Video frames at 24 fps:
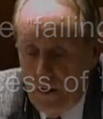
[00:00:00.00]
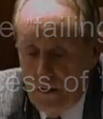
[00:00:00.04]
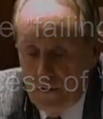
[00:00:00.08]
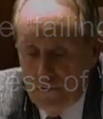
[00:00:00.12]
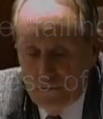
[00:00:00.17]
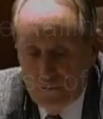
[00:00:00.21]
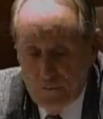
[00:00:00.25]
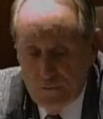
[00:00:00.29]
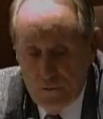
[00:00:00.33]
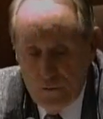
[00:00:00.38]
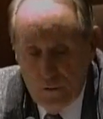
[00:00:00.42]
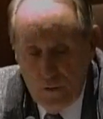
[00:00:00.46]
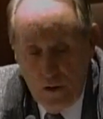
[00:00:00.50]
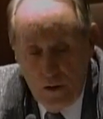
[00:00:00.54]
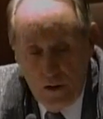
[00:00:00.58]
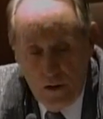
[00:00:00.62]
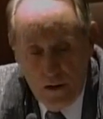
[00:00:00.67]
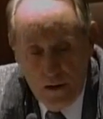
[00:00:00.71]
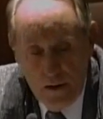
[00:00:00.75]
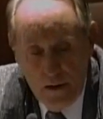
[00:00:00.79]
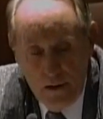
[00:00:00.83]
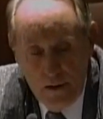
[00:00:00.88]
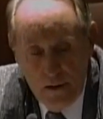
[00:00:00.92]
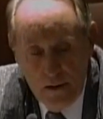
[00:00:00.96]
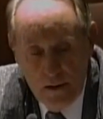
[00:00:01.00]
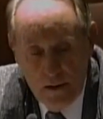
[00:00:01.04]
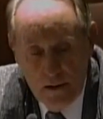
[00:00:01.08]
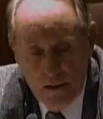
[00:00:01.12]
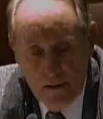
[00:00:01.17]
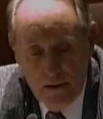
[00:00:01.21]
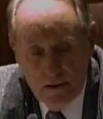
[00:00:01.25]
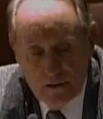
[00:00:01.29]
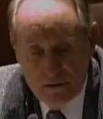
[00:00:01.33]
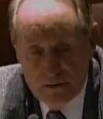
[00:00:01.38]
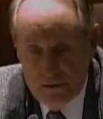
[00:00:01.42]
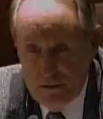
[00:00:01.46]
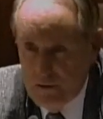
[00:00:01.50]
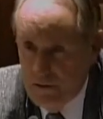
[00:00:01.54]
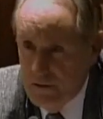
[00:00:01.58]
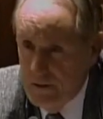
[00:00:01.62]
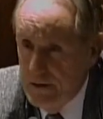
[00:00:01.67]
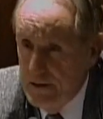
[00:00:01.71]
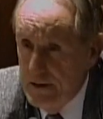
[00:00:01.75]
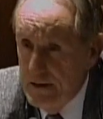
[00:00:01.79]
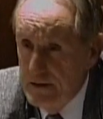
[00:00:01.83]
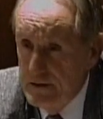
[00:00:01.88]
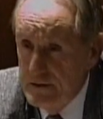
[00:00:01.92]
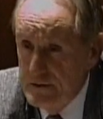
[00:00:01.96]
also on next
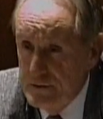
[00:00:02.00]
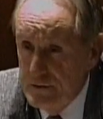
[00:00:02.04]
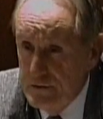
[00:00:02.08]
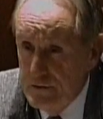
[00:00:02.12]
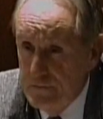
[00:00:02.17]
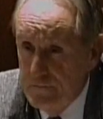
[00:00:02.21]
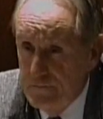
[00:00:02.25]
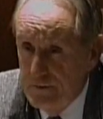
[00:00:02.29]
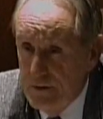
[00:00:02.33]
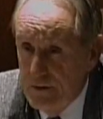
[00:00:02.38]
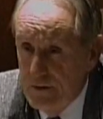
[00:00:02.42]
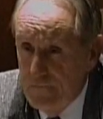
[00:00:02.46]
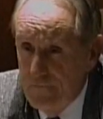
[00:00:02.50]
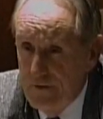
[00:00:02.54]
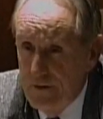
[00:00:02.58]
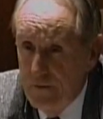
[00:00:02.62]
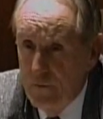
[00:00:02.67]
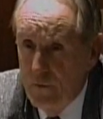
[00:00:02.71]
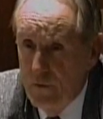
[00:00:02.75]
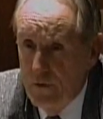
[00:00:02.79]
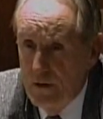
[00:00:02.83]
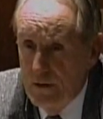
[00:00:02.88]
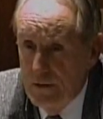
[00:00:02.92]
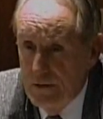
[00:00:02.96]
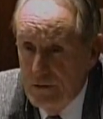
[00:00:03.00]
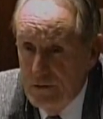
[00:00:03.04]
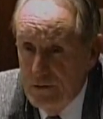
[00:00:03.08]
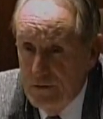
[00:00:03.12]
year, February